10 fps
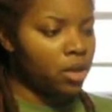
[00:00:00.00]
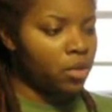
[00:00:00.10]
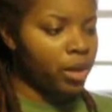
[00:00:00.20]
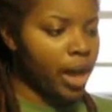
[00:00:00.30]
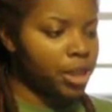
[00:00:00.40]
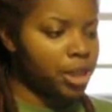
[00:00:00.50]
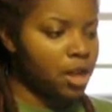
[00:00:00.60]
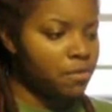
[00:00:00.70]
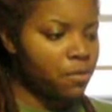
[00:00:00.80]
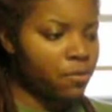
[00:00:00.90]
we had a
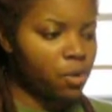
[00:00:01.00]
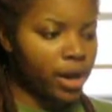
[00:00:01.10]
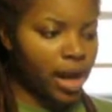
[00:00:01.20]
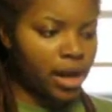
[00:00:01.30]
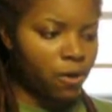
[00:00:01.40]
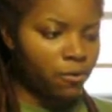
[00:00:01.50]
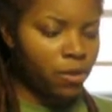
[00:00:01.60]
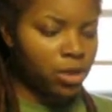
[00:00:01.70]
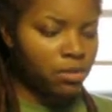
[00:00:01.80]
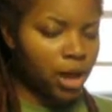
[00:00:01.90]
chef before that in our
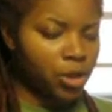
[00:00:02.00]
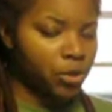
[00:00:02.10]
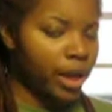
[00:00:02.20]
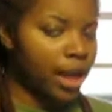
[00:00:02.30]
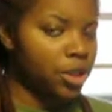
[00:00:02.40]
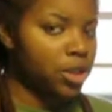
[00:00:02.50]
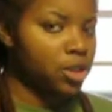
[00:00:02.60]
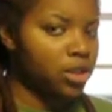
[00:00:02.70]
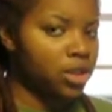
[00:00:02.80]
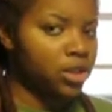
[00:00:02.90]
first module that actually
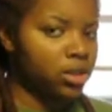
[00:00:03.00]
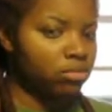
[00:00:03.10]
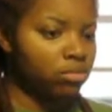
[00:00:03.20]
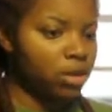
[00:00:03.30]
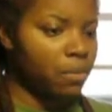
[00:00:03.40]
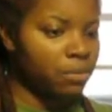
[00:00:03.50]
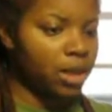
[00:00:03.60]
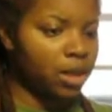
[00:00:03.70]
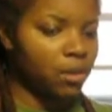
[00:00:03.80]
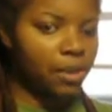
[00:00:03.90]

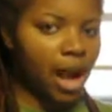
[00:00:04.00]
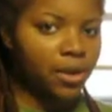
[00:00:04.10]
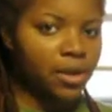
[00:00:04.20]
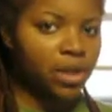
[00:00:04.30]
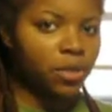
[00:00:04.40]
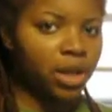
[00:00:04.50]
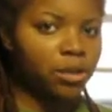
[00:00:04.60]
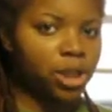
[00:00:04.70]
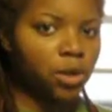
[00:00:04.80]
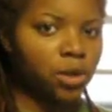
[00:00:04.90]
did a comparison when he
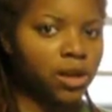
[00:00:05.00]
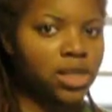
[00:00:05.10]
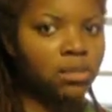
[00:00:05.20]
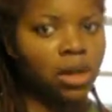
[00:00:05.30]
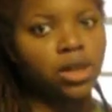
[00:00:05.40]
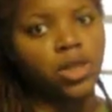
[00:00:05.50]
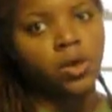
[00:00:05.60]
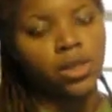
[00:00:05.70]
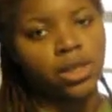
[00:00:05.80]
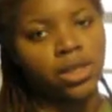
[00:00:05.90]
was showing us the mother
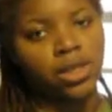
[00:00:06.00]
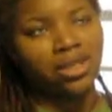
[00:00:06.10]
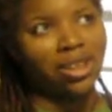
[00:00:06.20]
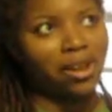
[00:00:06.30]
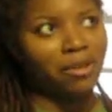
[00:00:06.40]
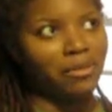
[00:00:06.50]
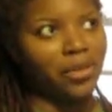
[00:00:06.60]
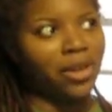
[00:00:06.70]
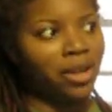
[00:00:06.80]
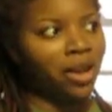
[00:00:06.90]
sauces.
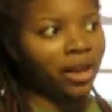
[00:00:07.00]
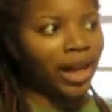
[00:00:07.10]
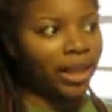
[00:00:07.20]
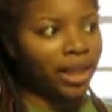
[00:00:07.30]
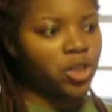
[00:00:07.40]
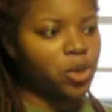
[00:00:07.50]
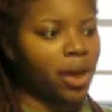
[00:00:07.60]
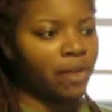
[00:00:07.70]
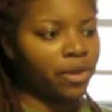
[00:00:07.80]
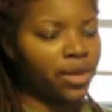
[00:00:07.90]
Not to get too
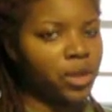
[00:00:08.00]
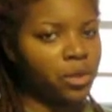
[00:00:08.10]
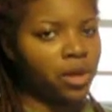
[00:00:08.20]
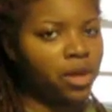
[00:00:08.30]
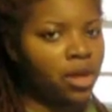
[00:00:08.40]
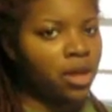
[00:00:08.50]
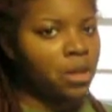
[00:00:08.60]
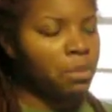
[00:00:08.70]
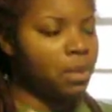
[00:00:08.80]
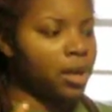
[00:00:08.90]
heavy into it,
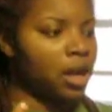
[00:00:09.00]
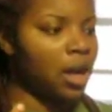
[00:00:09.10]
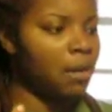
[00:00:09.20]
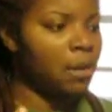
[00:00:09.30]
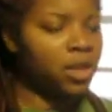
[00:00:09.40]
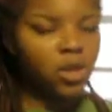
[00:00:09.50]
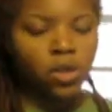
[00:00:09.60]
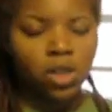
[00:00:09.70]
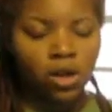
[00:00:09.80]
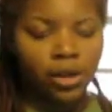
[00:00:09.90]
but mother
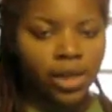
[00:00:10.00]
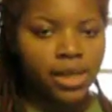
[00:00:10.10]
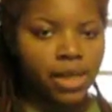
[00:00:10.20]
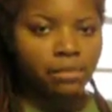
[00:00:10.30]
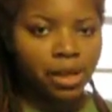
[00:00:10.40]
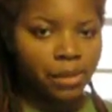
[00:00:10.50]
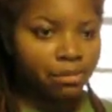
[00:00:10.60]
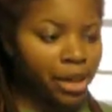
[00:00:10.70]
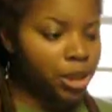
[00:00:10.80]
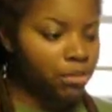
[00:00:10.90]
sauces are things like
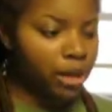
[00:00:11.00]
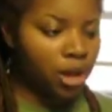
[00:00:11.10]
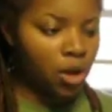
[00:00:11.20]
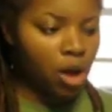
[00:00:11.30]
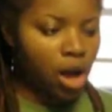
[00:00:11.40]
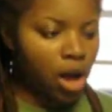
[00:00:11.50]
bechamel,